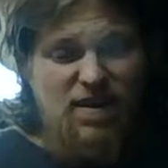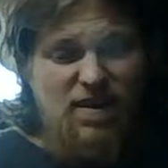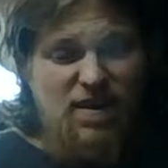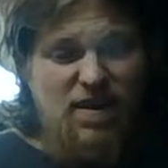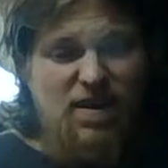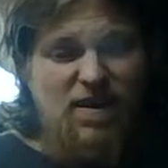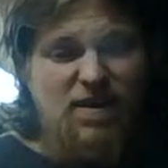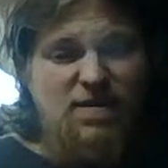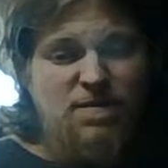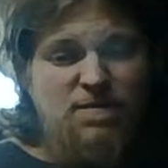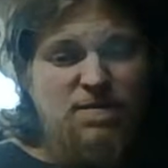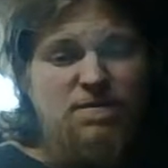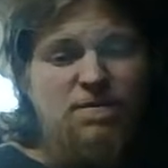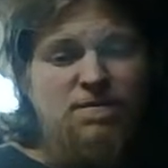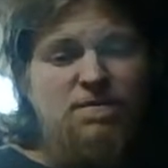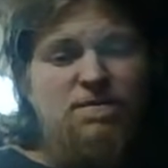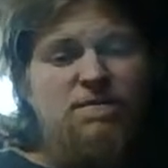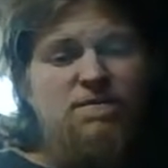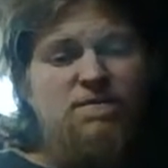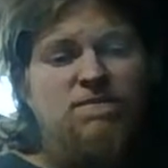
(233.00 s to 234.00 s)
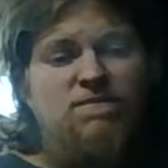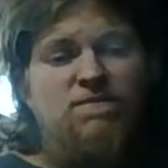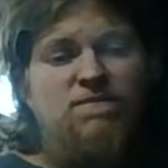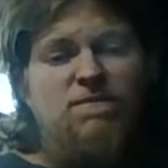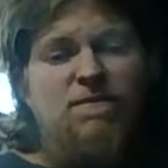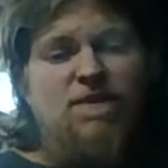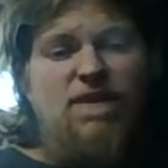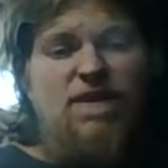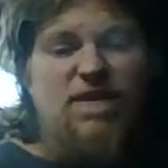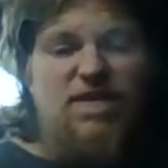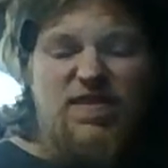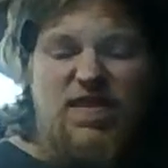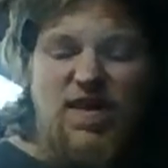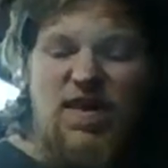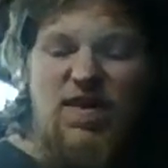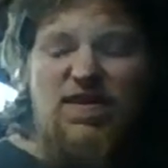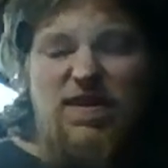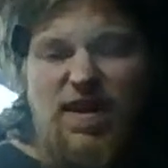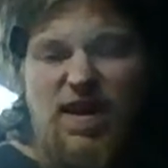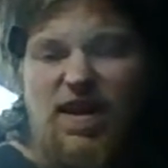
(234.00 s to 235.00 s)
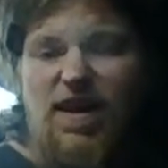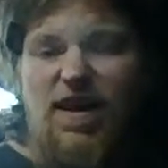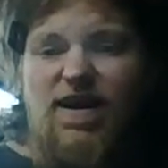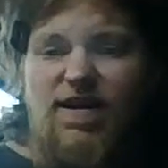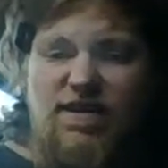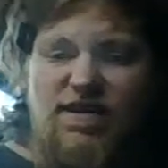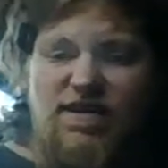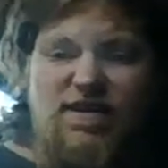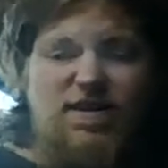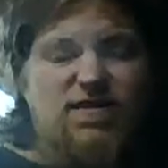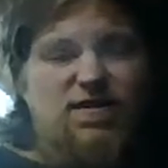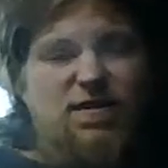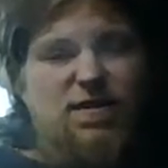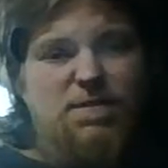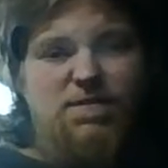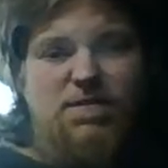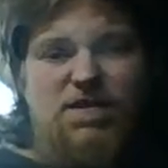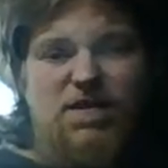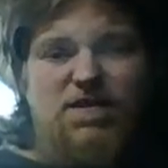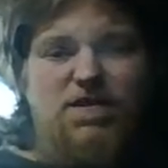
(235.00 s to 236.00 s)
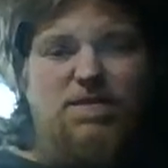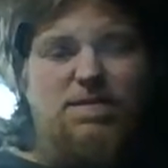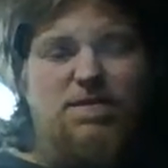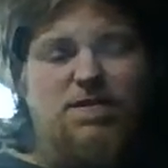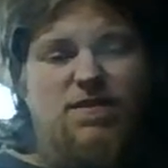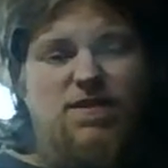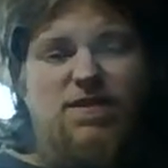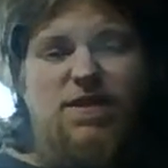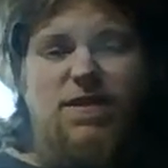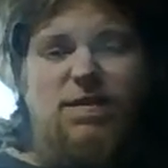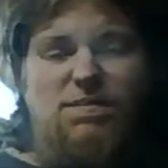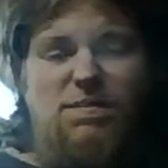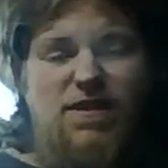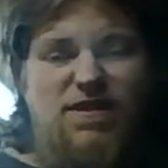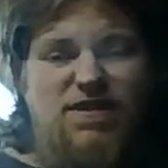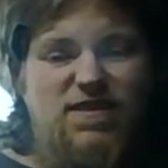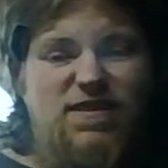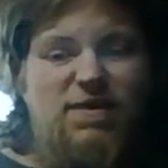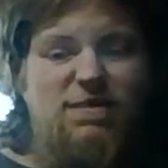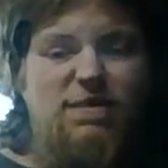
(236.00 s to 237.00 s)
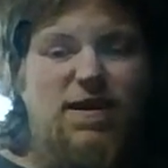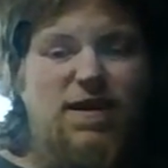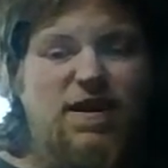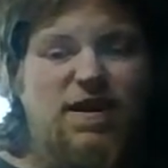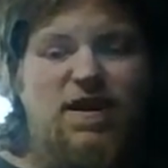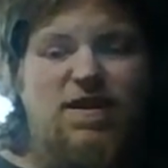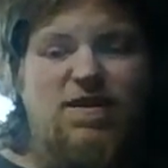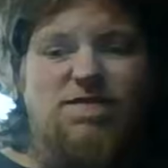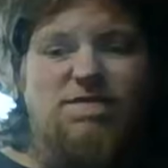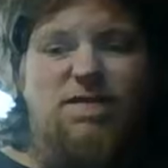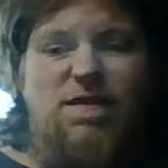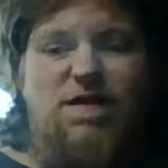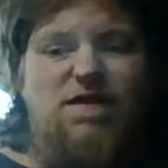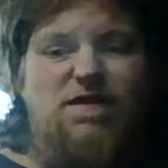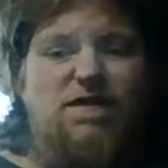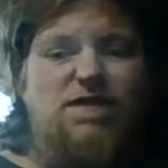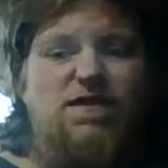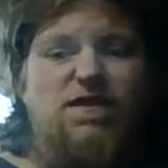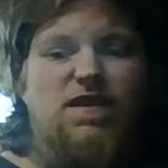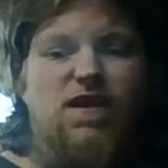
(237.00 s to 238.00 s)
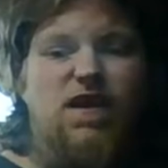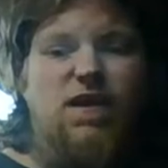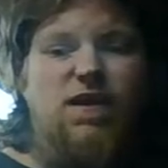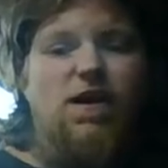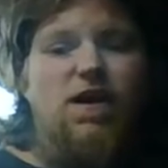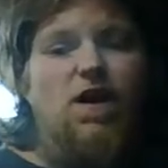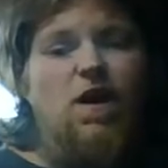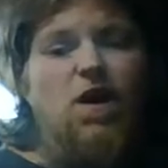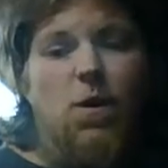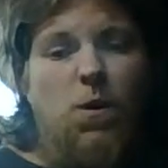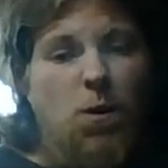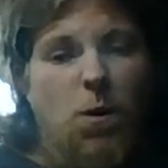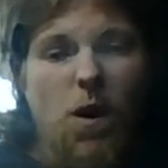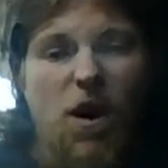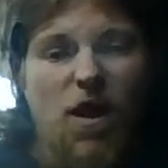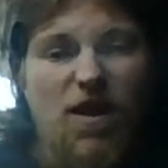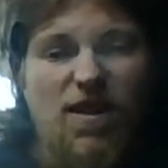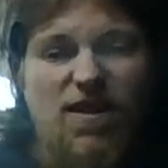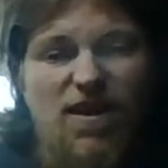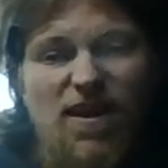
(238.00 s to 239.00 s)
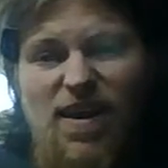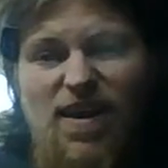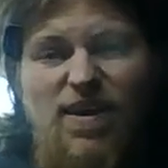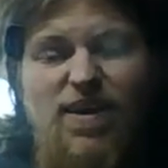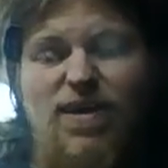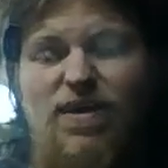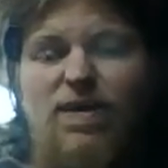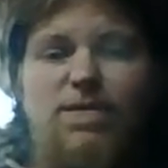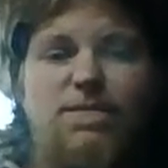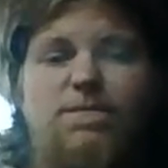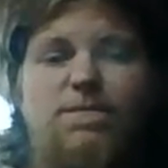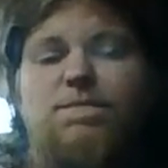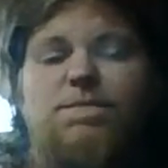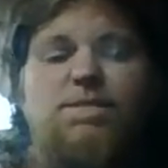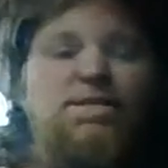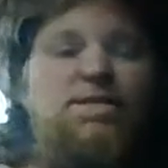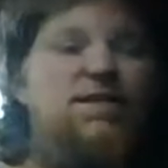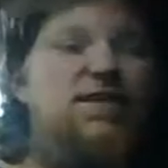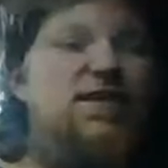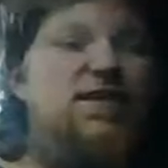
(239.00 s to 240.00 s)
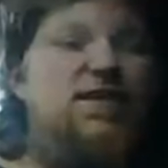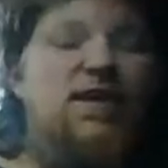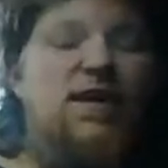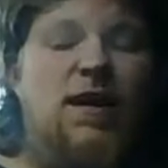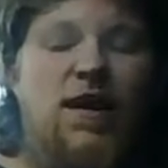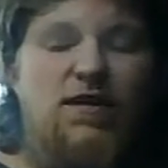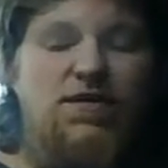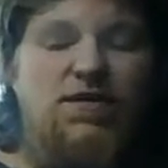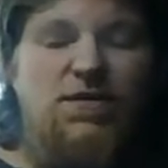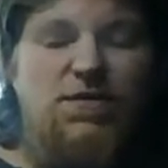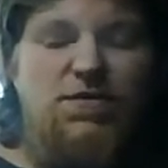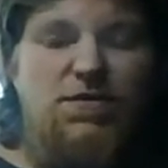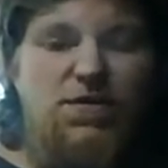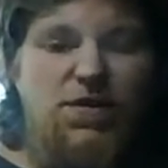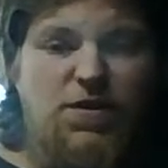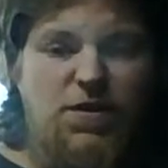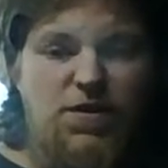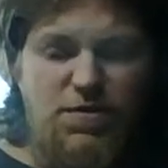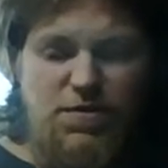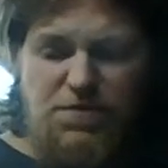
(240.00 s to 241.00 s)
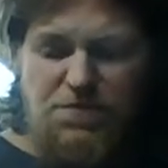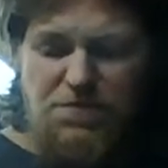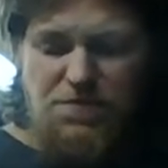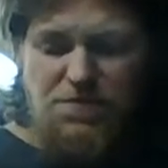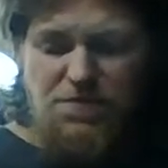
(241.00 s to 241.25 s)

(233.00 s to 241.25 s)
Okay? So, yeah, some systems, PC might have better, quality than consoles do.